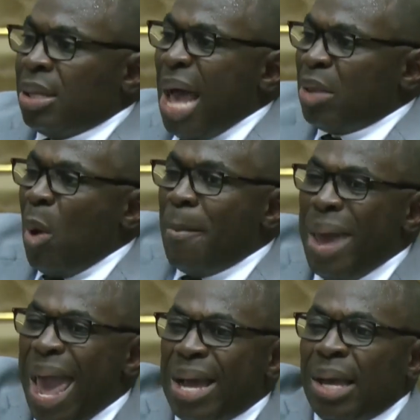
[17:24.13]
that will
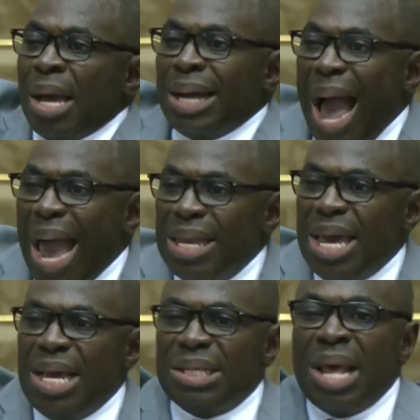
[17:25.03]
make
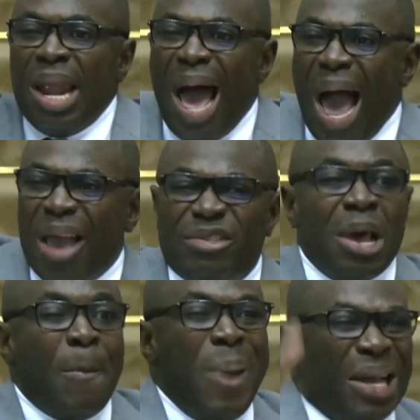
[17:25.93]
Guyanese lives
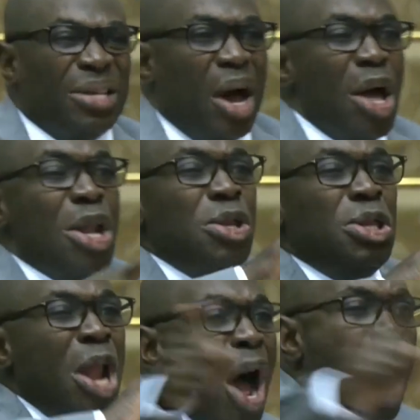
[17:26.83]
better.
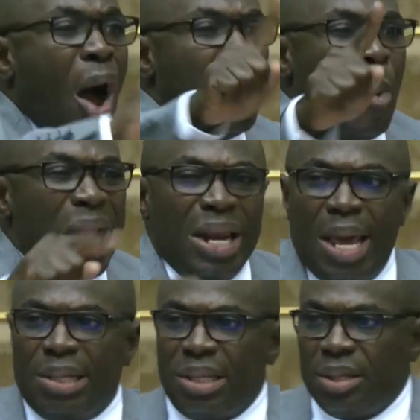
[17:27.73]
No
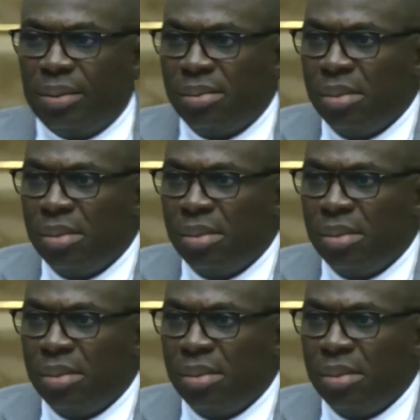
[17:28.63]
unwillingness.